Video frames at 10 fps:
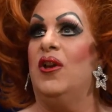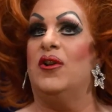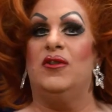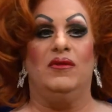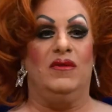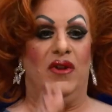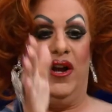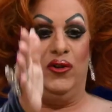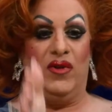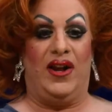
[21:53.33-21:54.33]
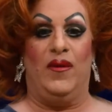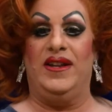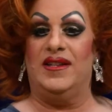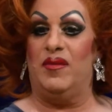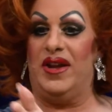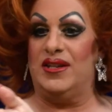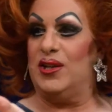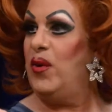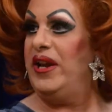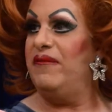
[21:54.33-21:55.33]
because 9 drag queens up against
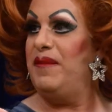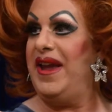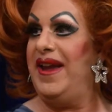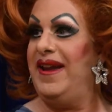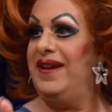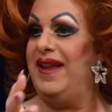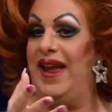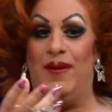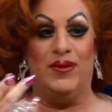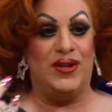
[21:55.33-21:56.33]
the Queen of Mean. It